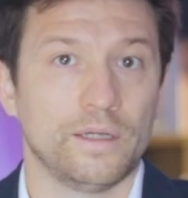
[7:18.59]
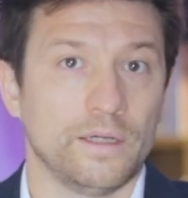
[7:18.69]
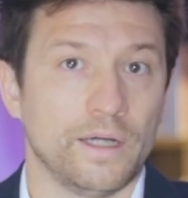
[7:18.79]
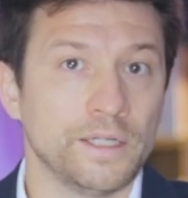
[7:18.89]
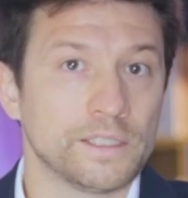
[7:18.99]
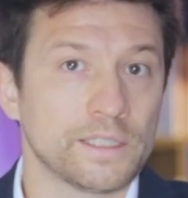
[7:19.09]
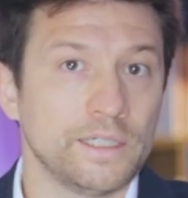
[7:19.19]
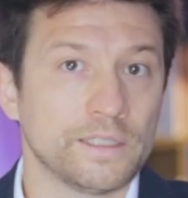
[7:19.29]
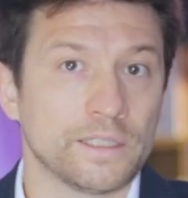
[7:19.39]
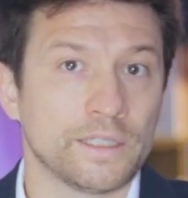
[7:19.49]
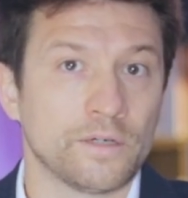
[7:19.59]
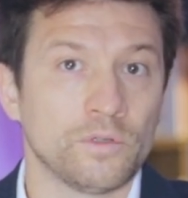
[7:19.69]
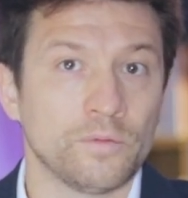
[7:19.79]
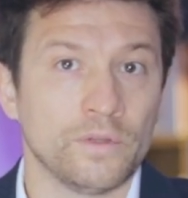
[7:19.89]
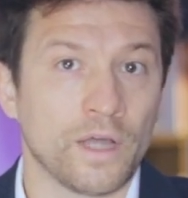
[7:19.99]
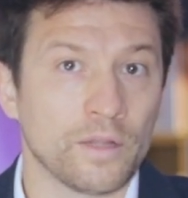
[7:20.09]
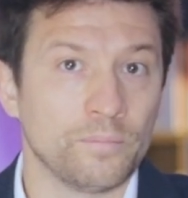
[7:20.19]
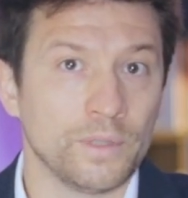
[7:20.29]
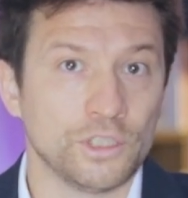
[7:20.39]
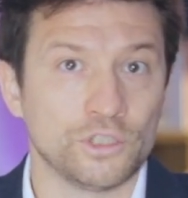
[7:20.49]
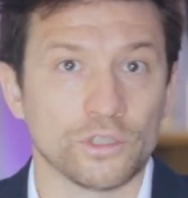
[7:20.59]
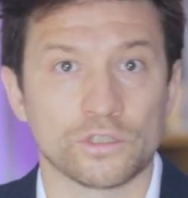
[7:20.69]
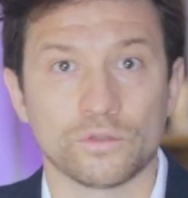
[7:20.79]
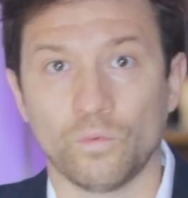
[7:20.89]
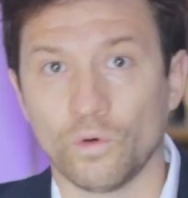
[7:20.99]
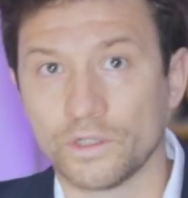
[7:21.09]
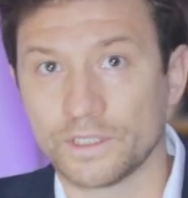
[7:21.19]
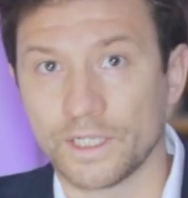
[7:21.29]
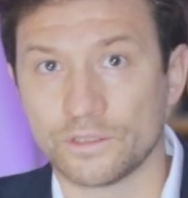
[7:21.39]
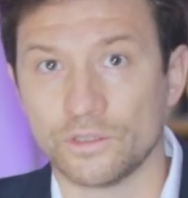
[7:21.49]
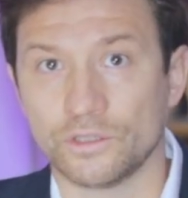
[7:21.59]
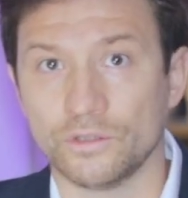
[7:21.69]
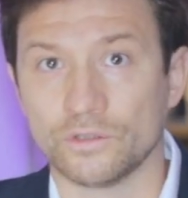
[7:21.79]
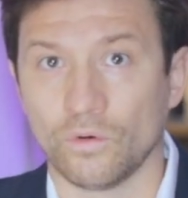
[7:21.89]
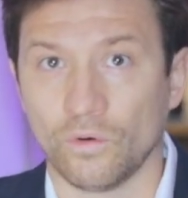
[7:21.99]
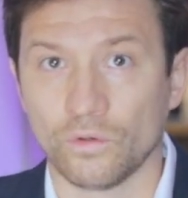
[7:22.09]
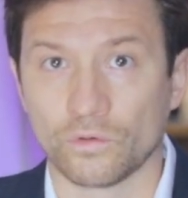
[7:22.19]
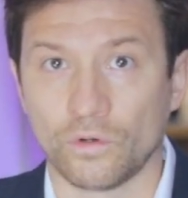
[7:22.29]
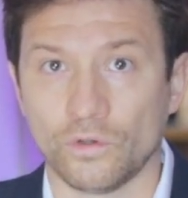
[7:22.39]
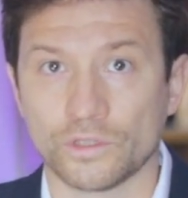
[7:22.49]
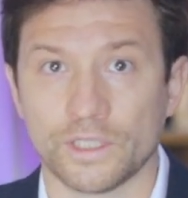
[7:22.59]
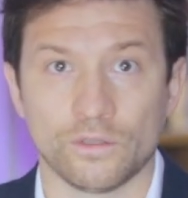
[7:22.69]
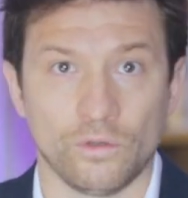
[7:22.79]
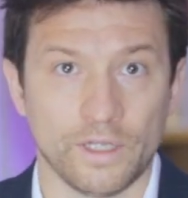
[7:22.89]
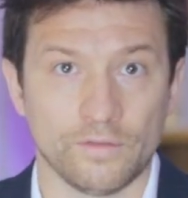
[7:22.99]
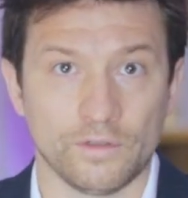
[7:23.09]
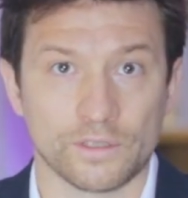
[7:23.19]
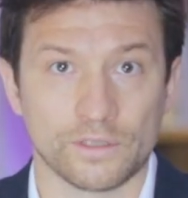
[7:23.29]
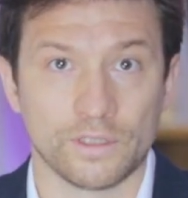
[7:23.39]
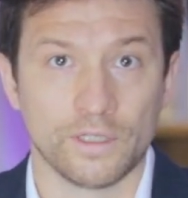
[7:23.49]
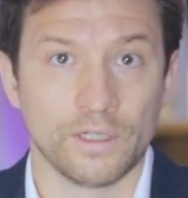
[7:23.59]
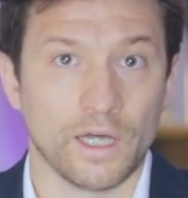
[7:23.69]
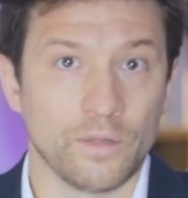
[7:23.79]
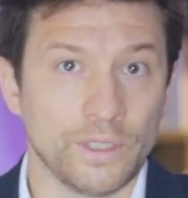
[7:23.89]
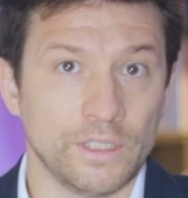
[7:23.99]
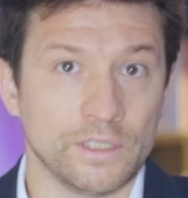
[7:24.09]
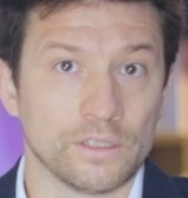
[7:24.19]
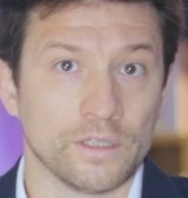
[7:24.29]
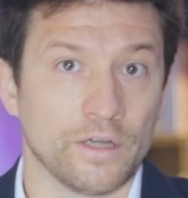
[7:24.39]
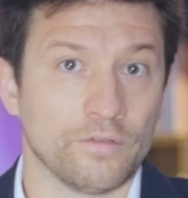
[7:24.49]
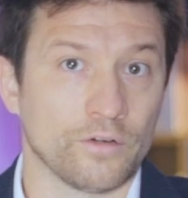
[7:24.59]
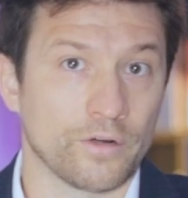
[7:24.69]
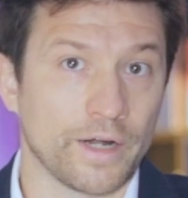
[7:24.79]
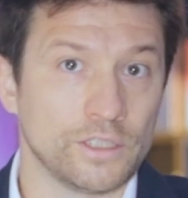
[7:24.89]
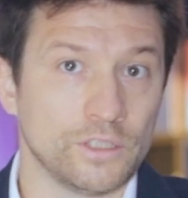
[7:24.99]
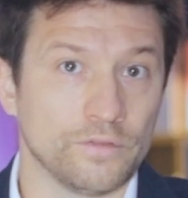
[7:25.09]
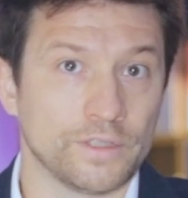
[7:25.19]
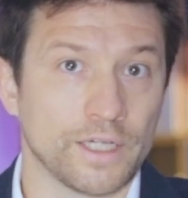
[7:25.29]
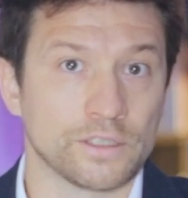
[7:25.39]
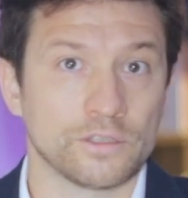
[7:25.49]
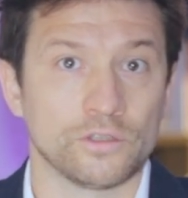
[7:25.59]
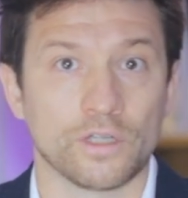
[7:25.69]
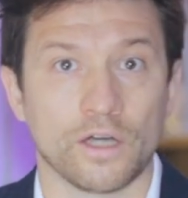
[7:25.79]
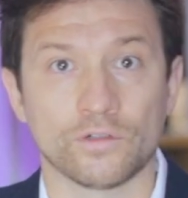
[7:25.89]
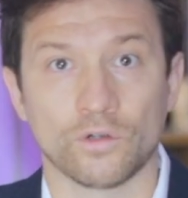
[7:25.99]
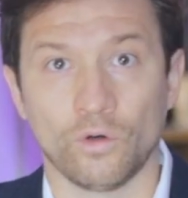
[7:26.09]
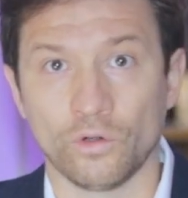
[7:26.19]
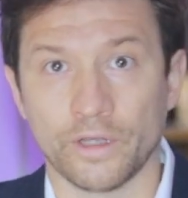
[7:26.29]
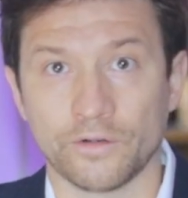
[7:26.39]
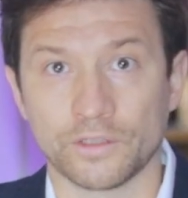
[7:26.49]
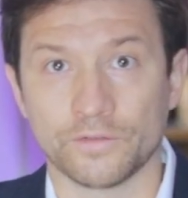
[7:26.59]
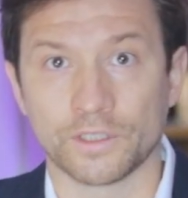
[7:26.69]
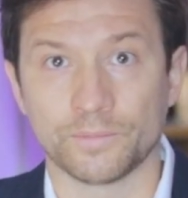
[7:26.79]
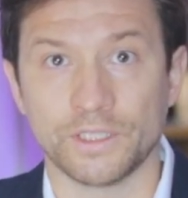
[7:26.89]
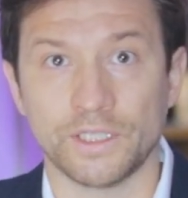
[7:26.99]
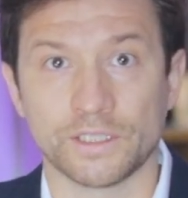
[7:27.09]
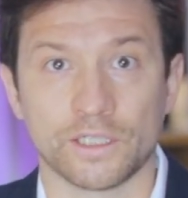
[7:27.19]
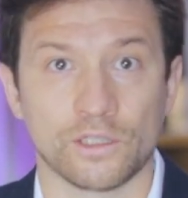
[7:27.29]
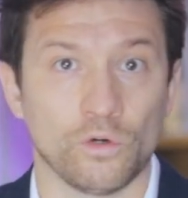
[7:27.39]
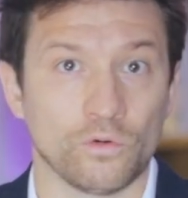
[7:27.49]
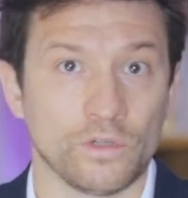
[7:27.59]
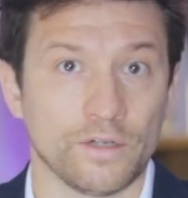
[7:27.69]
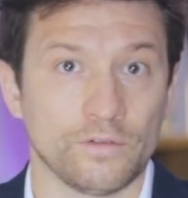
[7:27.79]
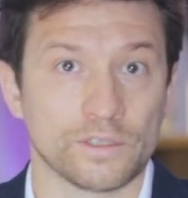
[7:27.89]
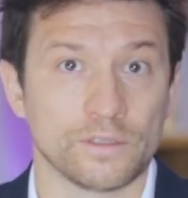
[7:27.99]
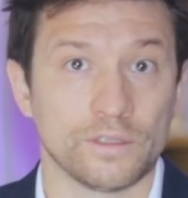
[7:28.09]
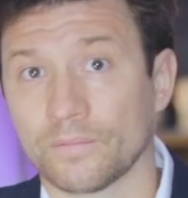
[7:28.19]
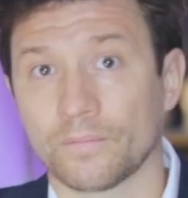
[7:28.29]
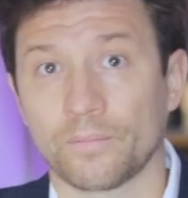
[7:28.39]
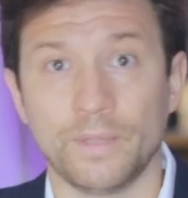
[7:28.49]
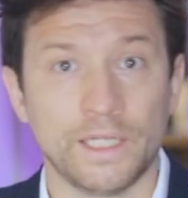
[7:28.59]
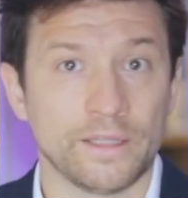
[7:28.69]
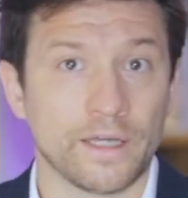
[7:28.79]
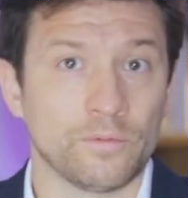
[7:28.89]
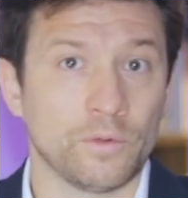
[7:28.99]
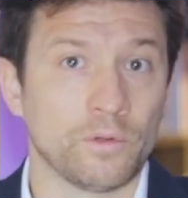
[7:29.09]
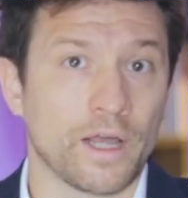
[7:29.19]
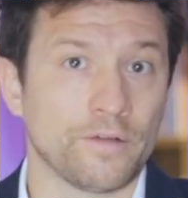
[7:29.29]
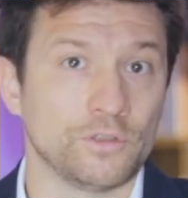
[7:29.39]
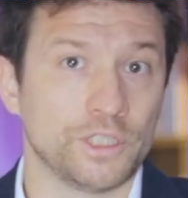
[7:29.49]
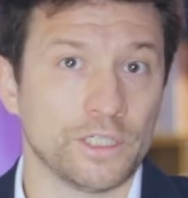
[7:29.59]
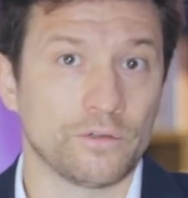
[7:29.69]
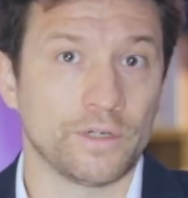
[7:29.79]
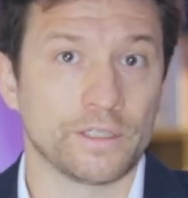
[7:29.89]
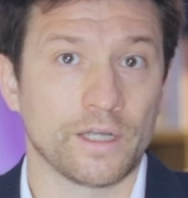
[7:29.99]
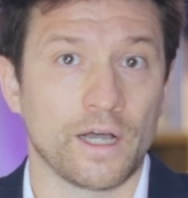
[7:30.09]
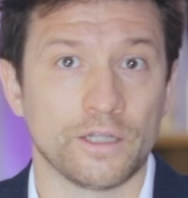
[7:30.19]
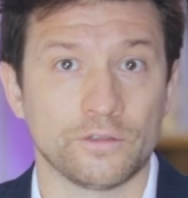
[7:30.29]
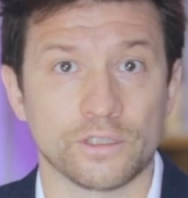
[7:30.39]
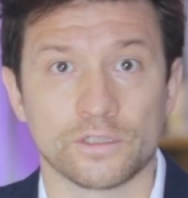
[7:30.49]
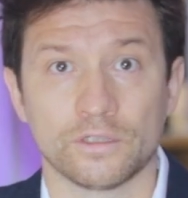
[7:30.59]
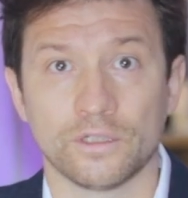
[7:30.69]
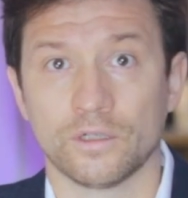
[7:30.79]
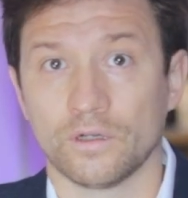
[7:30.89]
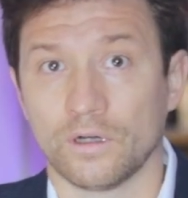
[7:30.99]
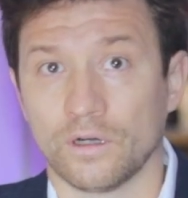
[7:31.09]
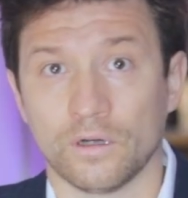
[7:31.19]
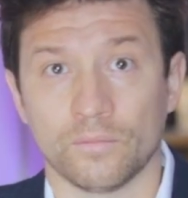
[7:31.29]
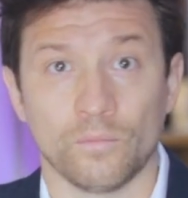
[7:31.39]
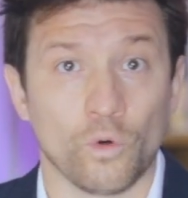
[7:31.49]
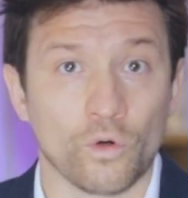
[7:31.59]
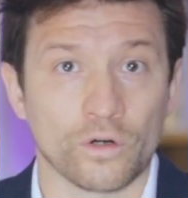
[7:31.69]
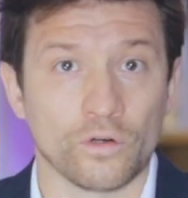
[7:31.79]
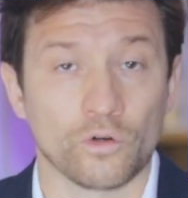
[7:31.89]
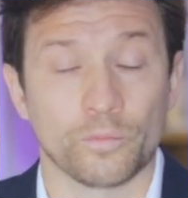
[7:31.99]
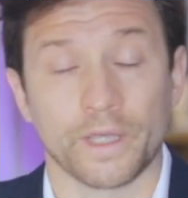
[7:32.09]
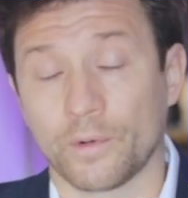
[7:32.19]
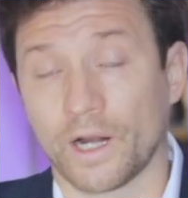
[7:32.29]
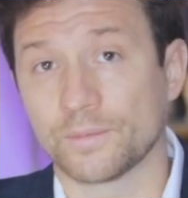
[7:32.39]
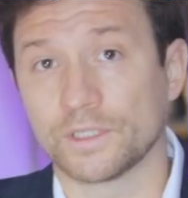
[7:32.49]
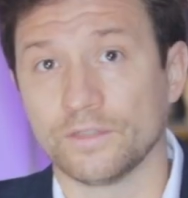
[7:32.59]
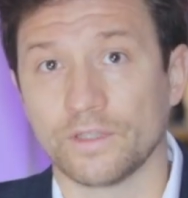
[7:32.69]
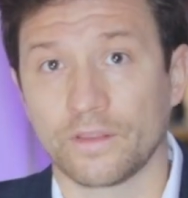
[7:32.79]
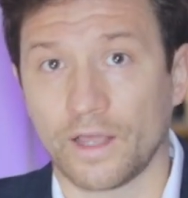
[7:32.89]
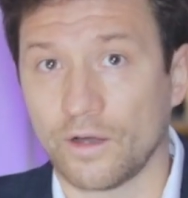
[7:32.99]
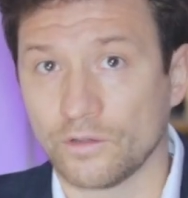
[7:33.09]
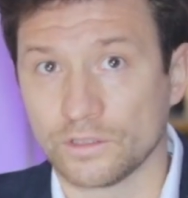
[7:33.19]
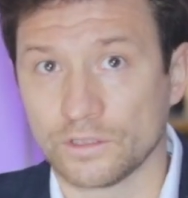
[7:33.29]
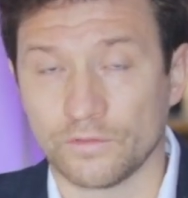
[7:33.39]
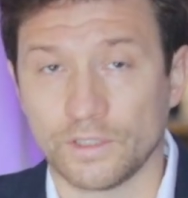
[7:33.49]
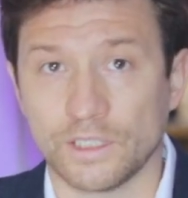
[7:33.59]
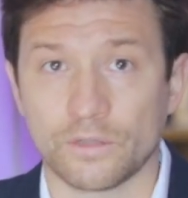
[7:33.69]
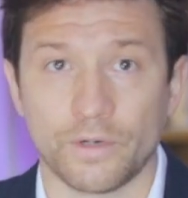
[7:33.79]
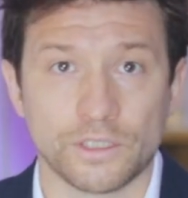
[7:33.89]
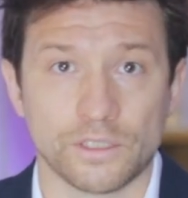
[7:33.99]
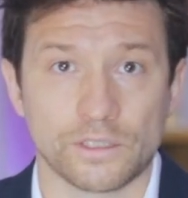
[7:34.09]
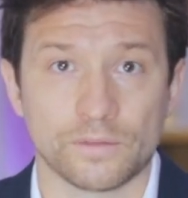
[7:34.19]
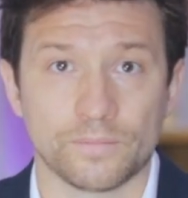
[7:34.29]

And it's clear that there will not be just one test to suit all roles at all levels, and we need a variety of tests to cover all areas of expertise at lower levels, meaning that we will have to generate hundreds uh, more or perhaps even thousands of these questions.